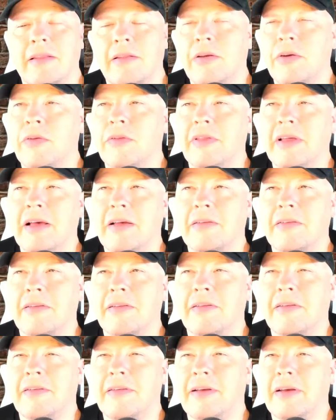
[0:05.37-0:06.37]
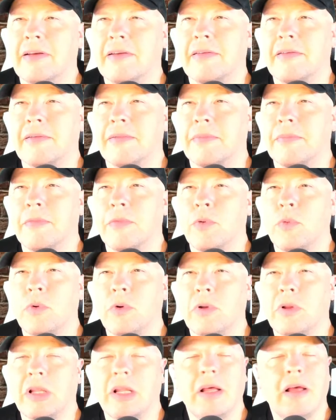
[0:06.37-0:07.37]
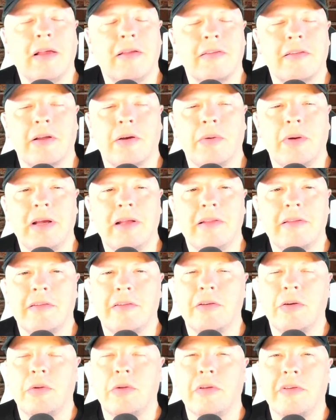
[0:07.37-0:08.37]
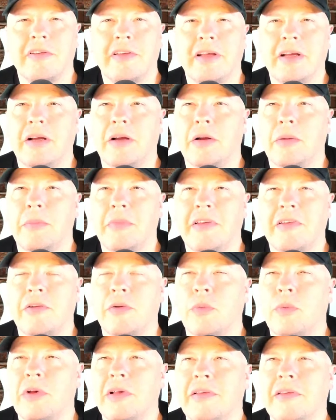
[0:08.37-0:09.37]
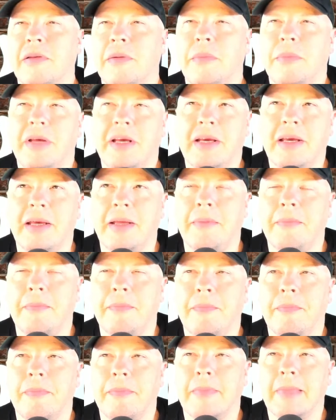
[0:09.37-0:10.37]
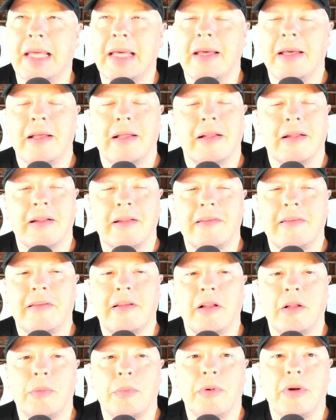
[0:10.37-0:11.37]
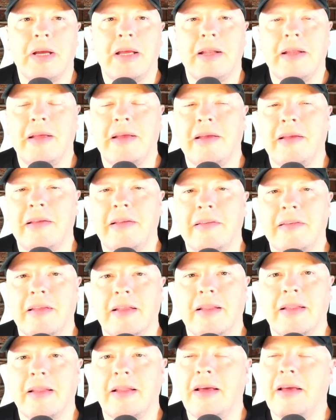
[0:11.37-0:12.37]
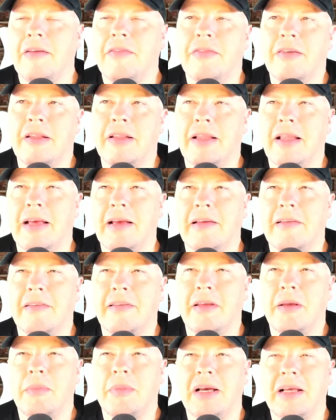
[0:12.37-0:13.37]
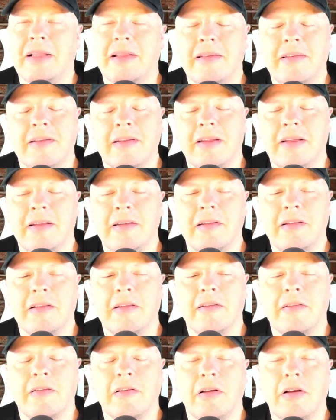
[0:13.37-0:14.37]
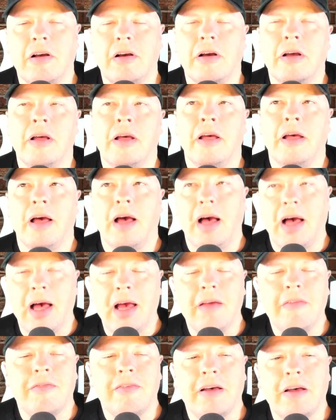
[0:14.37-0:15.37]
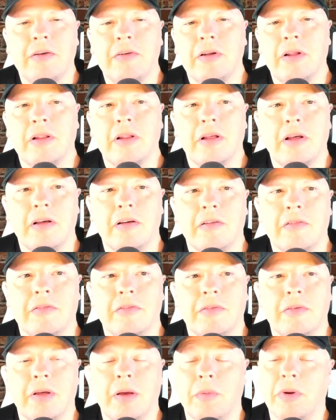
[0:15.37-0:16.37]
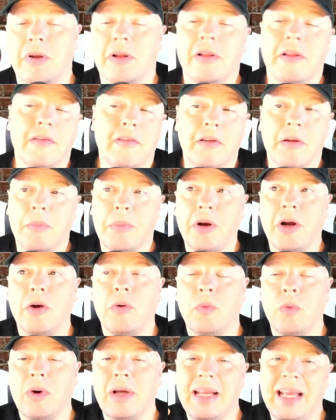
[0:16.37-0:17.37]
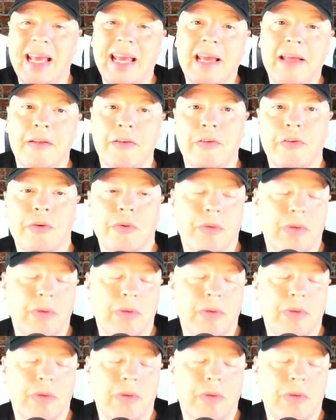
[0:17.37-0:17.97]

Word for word: 2006, the world lost the great soul singer, Mr. Wilson Pickett. Let's celebrate his life and legacy by listening to the song I Found a Love, and we're going to listen to part one and two